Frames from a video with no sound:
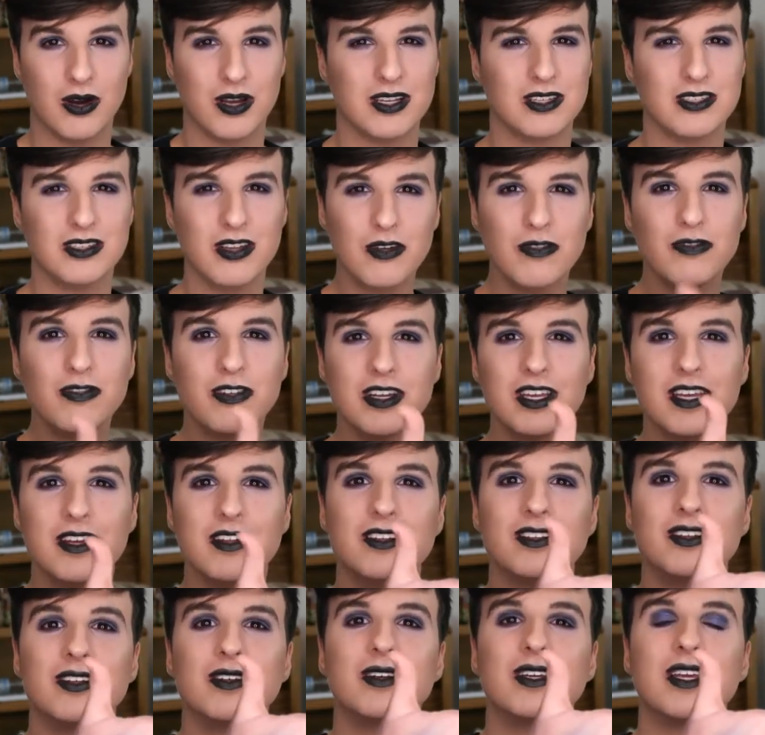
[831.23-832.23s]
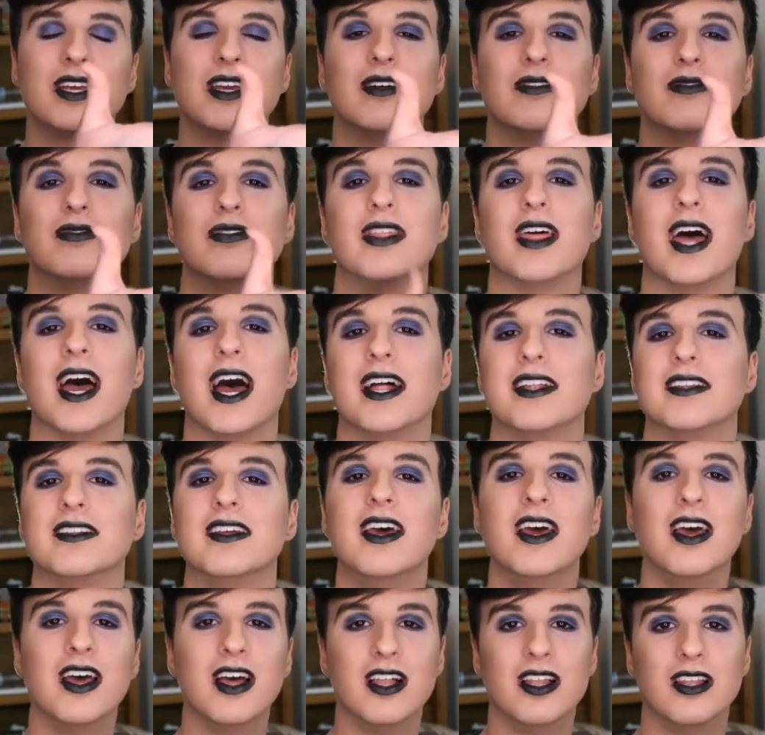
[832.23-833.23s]
And don't forget to give
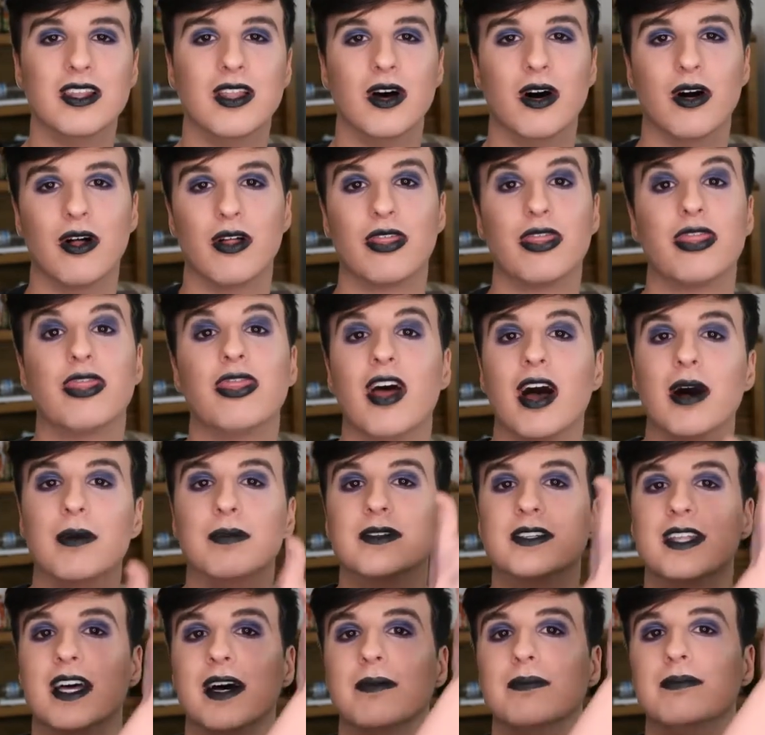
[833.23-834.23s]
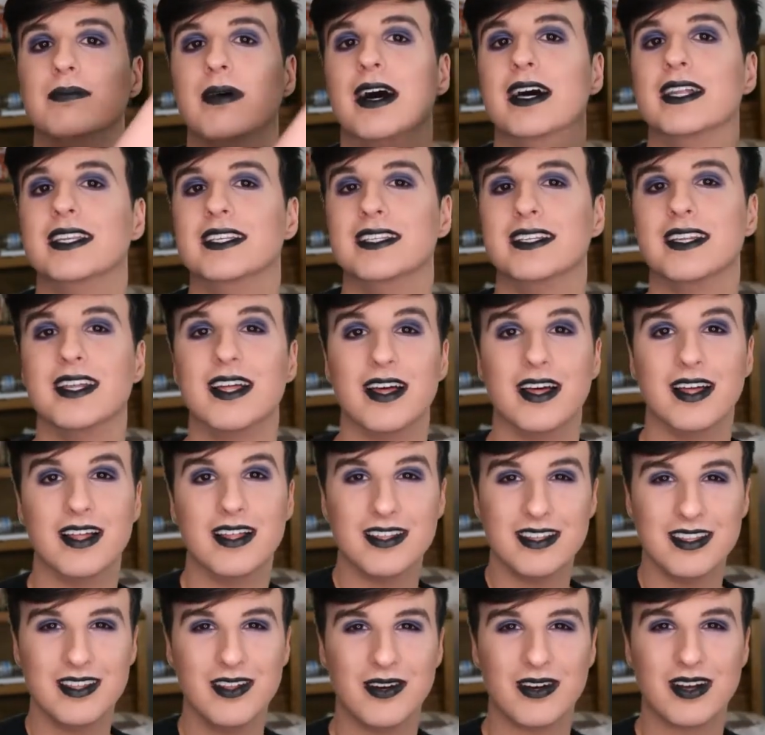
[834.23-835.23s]
that little thumbs up button a
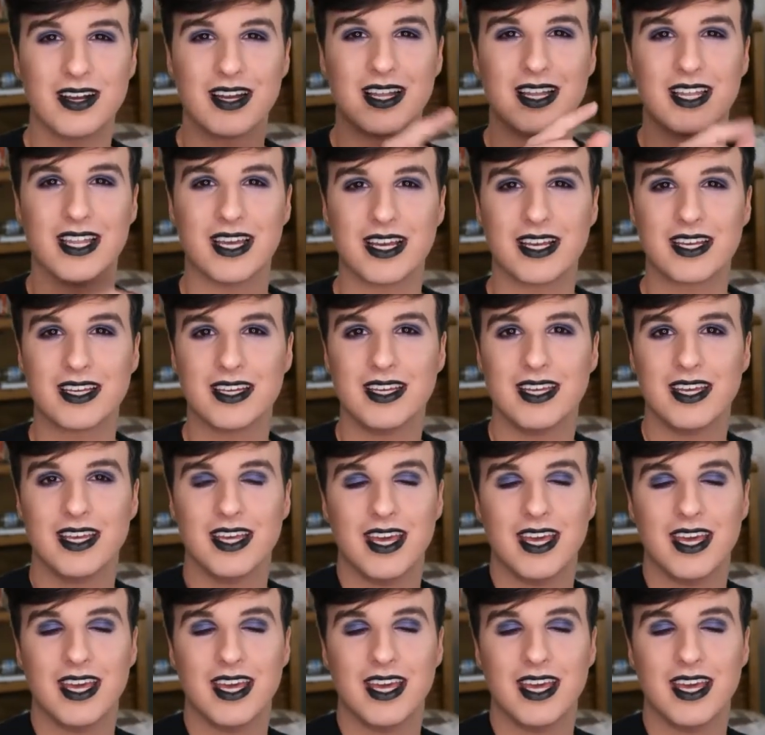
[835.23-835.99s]
little click.